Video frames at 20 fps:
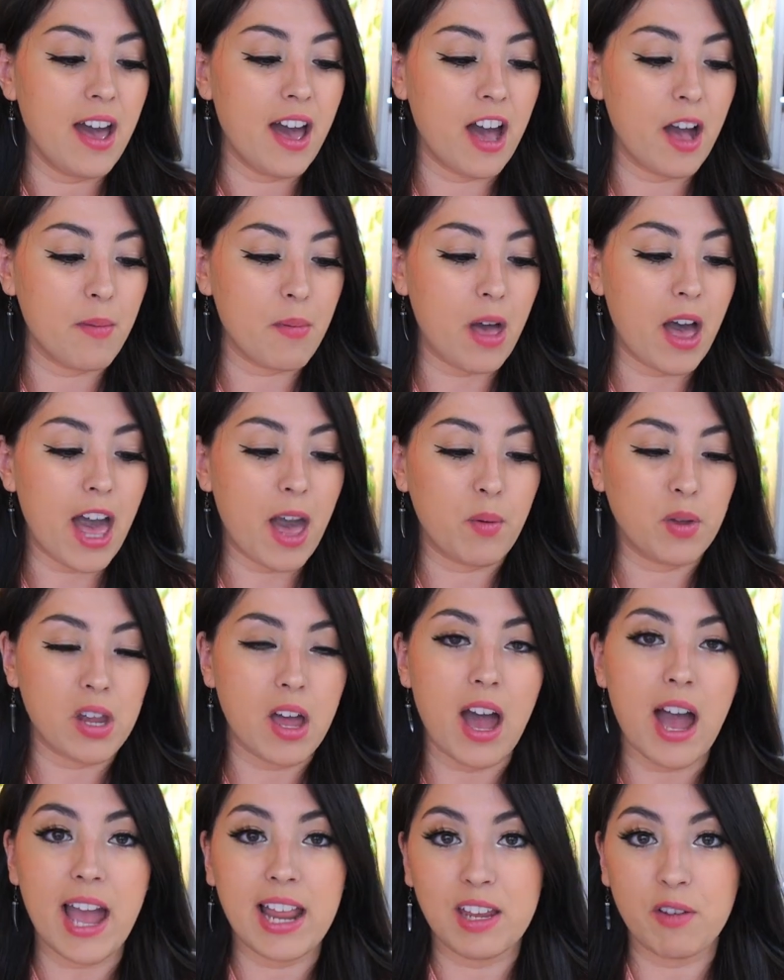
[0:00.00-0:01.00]
I
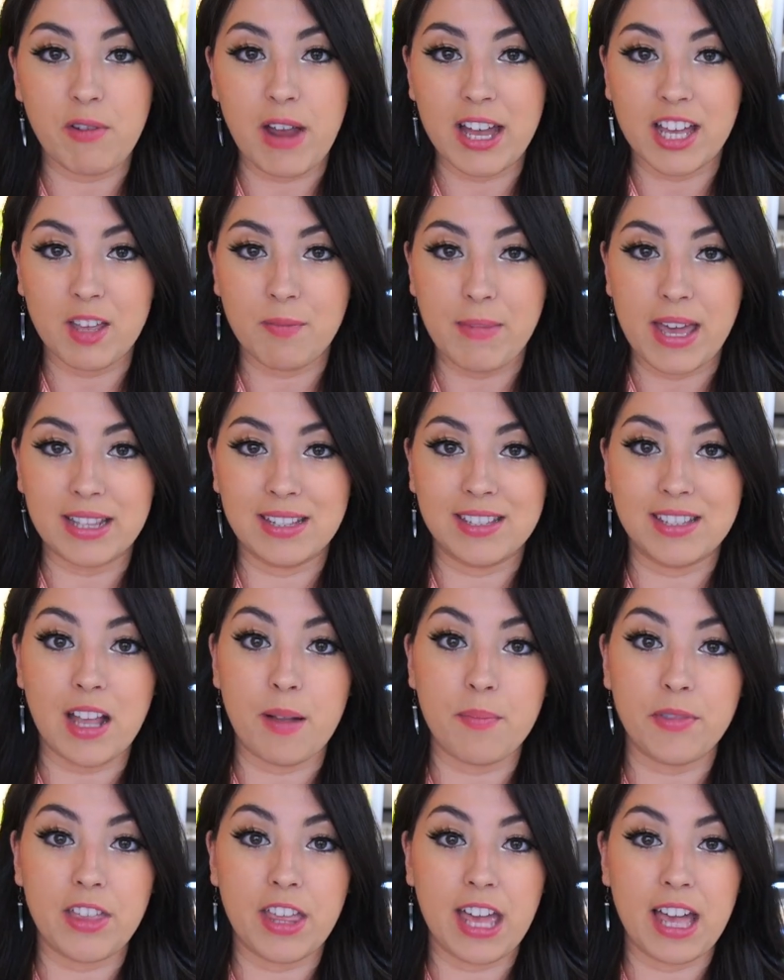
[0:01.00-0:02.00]
would highly recommend
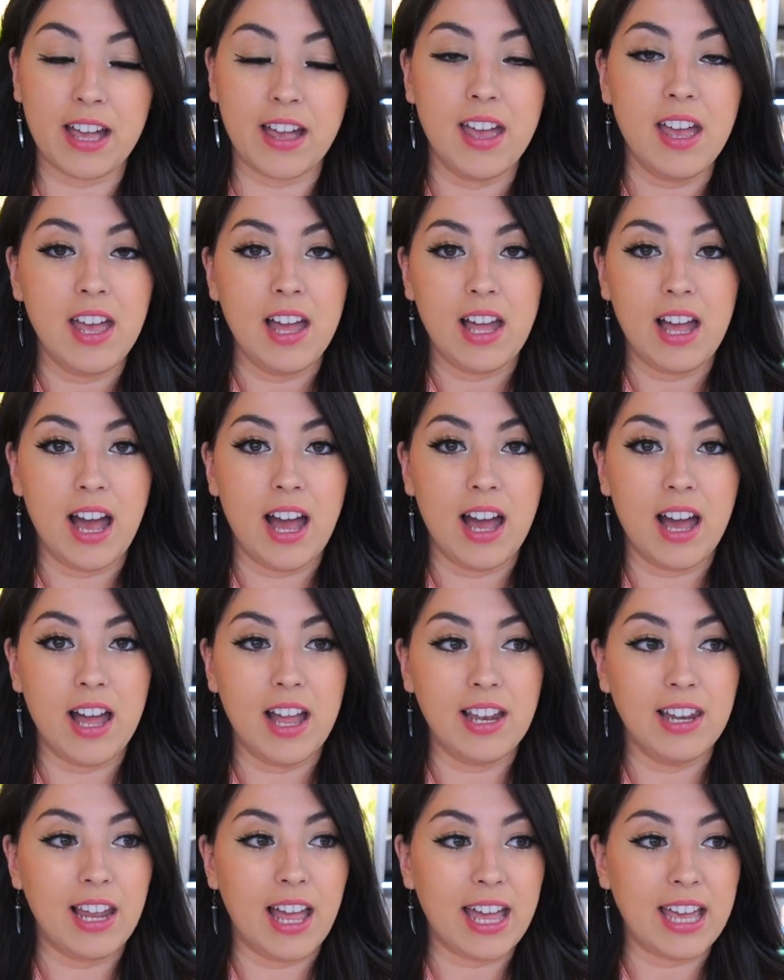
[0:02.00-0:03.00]
something
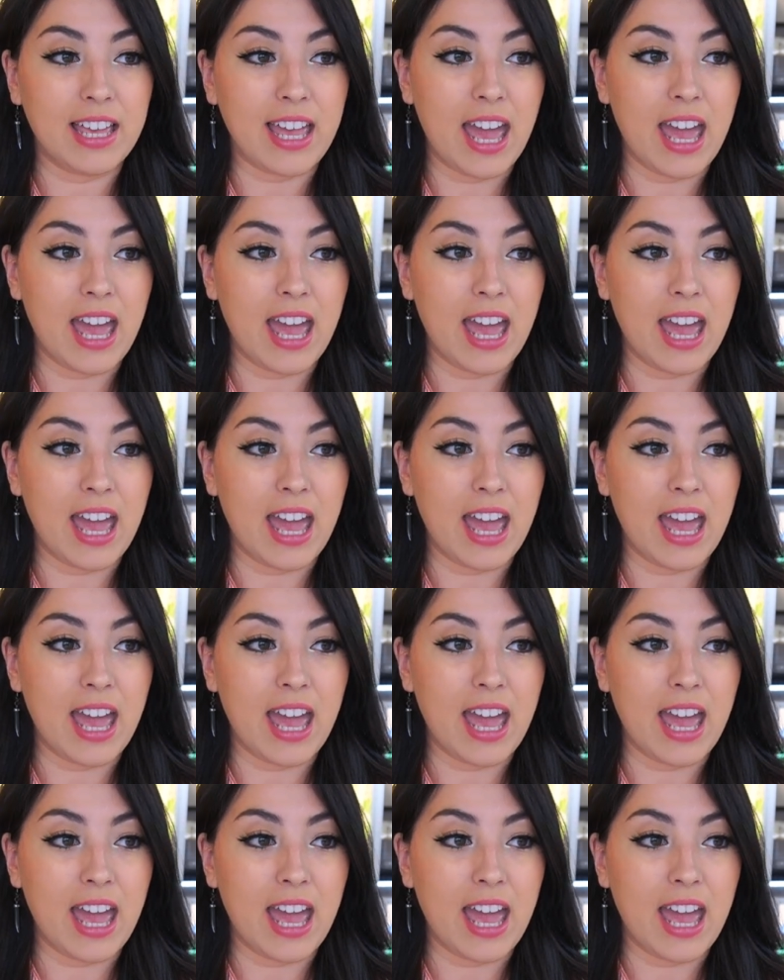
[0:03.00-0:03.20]
like